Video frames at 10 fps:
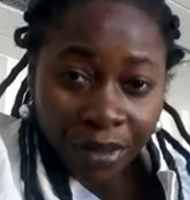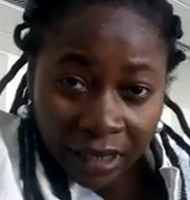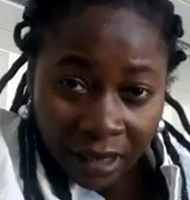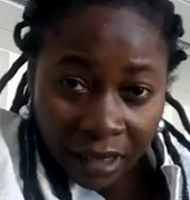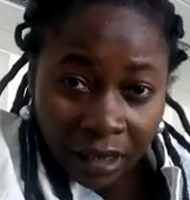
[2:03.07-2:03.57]

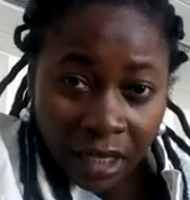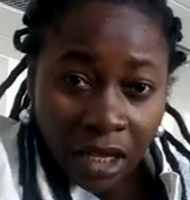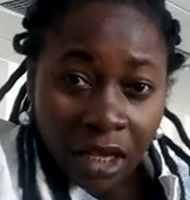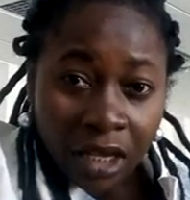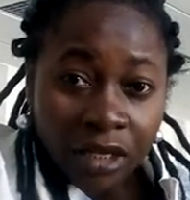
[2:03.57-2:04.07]
present
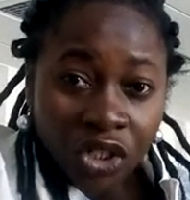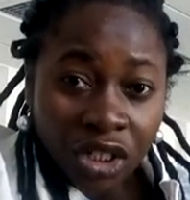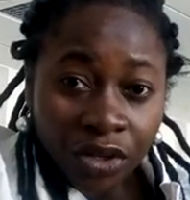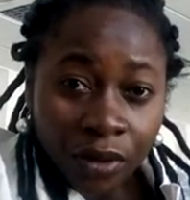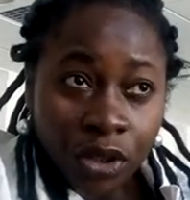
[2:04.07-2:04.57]

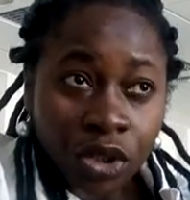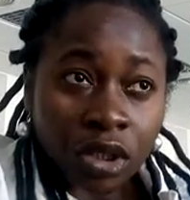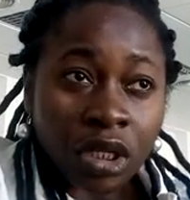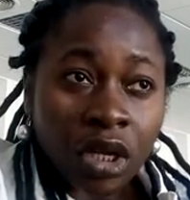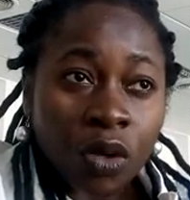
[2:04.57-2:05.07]

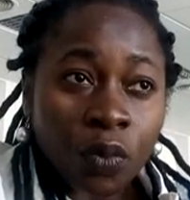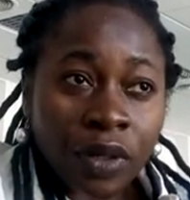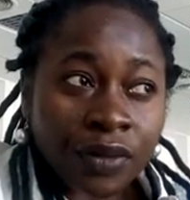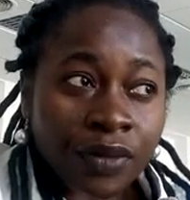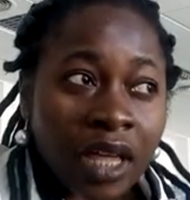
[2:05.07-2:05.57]
generation
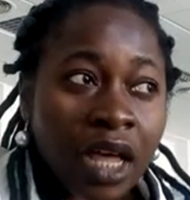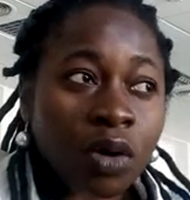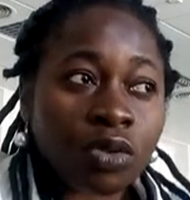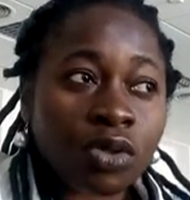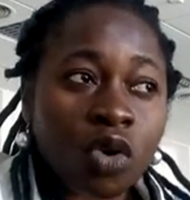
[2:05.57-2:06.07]

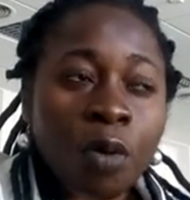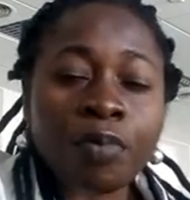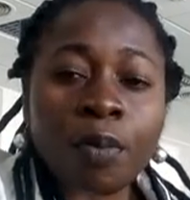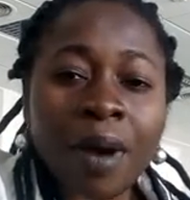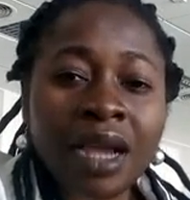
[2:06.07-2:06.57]
without
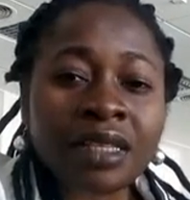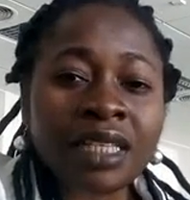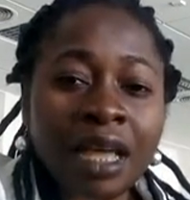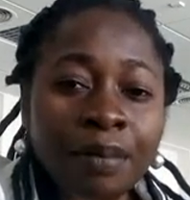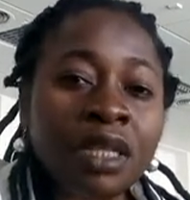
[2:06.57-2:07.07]

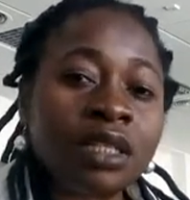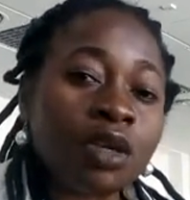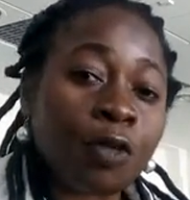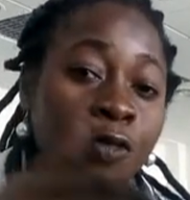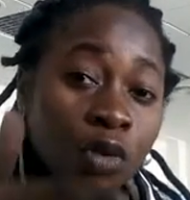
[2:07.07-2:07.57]
compromising the
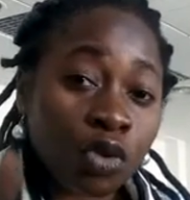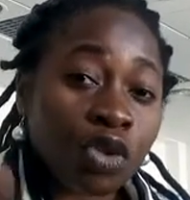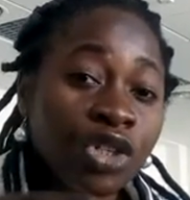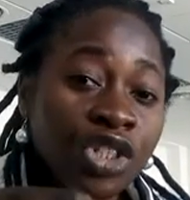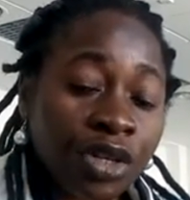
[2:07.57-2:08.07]
ability of
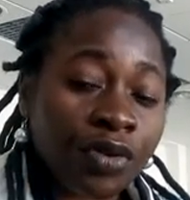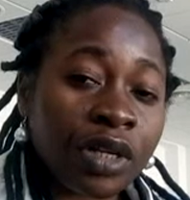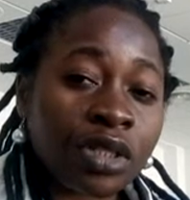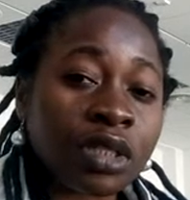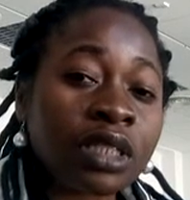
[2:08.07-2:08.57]
future
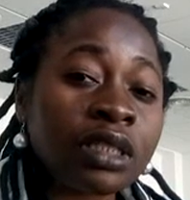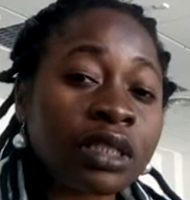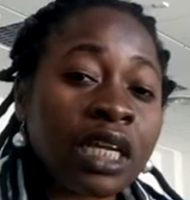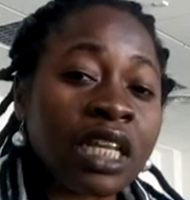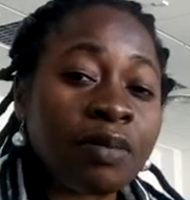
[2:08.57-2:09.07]

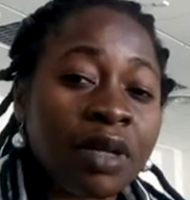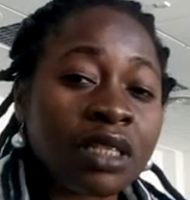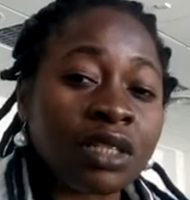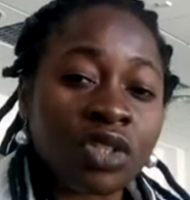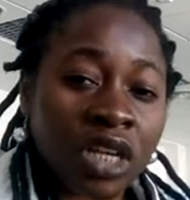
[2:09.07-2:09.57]
generations in
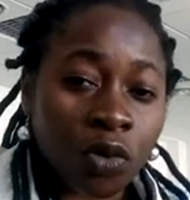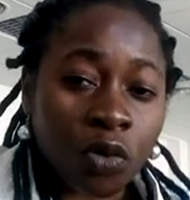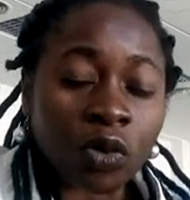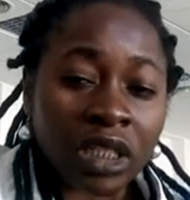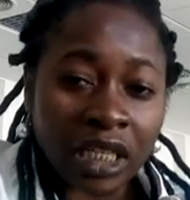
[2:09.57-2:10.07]
meeting their
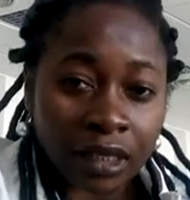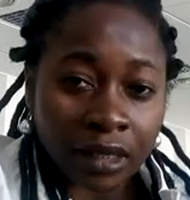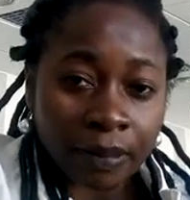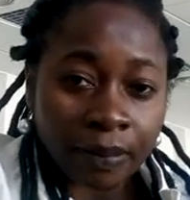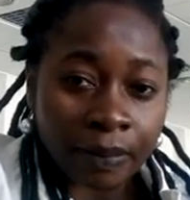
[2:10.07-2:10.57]
own needs.